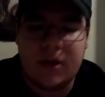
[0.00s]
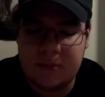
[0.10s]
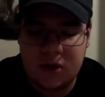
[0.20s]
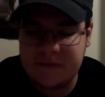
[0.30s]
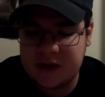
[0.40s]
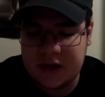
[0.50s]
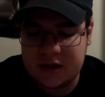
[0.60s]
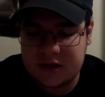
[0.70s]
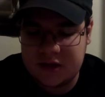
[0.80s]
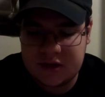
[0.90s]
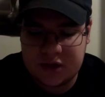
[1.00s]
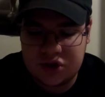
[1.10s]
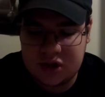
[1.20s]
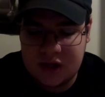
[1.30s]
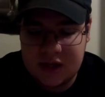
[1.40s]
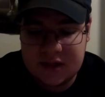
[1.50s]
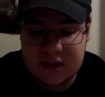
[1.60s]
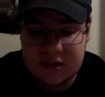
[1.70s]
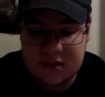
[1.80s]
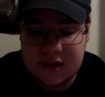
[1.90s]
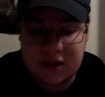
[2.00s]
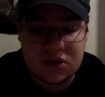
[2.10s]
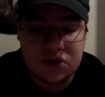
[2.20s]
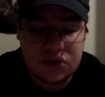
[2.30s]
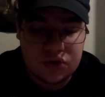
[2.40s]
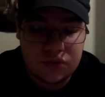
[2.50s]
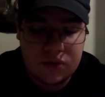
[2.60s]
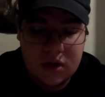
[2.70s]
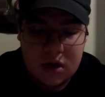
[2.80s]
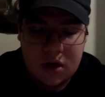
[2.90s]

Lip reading: I'm not even kidding, this is such an easy thing to do.